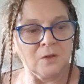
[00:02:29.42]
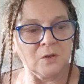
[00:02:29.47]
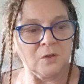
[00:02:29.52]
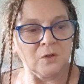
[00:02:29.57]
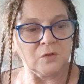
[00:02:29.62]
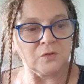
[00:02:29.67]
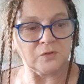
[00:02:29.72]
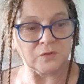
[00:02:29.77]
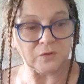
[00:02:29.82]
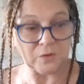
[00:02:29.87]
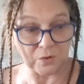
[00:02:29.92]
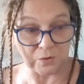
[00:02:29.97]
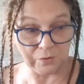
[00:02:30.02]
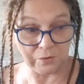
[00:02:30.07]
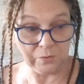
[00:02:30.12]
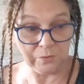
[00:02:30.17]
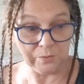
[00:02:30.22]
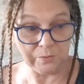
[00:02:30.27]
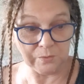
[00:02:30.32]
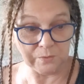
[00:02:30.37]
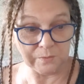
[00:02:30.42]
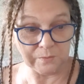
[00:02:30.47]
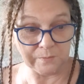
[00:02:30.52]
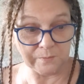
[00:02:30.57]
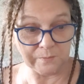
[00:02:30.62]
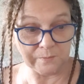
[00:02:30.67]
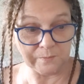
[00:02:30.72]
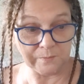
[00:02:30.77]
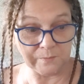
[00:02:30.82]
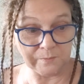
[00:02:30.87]
So,
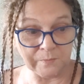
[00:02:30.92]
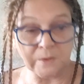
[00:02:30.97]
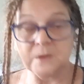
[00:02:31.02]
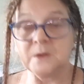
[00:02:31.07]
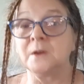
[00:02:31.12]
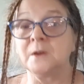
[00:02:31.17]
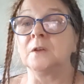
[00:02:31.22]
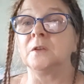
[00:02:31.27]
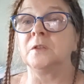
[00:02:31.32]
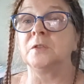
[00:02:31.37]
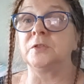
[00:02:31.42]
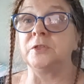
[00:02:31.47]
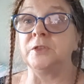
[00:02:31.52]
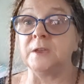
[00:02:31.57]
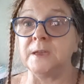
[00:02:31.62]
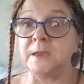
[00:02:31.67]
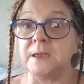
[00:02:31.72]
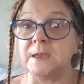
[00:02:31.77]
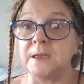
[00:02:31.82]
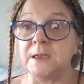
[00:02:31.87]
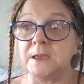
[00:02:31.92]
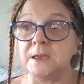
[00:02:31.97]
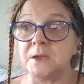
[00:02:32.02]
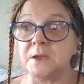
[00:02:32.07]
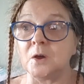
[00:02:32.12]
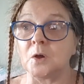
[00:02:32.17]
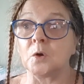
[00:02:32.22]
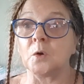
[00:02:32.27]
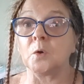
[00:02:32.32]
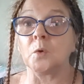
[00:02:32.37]
the
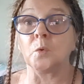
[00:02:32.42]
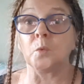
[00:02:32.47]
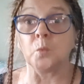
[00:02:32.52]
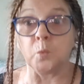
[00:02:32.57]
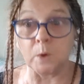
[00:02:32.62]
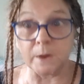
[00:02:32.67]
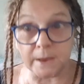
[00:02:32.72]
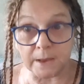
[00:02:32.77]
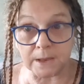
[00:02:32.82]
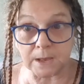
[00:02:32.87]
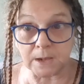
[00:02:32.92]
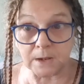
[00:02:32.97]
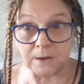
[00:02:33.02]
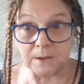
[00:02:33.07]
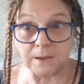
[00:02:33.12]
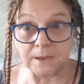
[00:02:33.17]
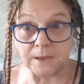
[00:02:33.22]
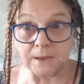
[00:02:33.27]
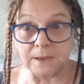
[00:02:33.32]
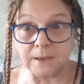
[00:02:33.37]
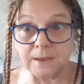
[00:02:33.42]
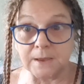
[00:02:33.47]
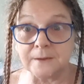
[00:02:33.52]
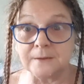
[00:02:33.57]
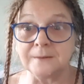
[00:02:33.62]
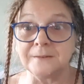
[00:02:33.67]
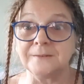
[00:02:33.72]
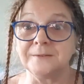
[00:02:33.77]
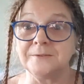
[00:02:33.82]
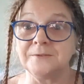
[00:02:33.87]
weekly
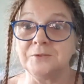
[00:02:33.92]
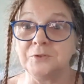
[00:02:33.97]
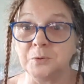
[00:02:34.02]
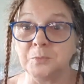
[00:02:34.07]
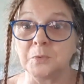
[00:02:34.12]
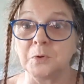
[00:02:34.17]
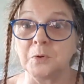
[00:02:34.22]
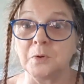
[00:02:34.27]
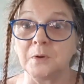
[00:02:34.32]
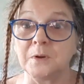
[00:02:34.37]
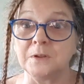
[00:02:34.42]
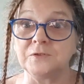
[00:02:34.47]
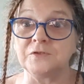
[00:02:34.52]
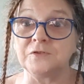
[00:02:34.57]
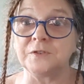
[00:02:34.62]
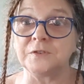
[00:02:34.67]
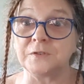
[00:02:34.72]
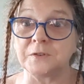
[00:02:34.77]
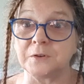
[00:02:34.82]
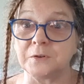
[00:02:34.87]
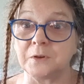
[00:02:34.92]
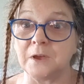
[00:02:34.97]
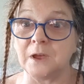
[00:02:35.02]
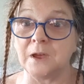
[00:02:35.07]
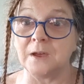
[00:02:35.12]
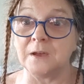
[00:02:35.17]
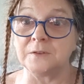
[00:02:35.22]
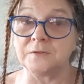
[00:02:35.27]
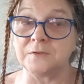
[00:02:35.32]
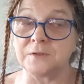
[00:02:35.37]
numerology, tar
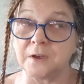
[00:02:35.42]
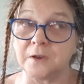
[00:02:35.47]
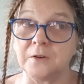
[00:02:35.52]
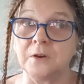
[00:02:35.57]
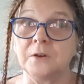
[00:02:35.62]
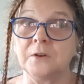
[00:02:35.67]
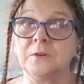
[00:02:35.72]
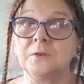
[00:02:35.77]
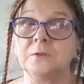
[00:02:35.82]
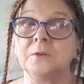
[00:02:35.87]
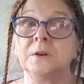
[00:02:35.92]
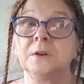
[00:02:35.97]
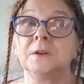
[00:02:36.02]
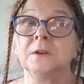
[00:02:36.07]
uh, tarot,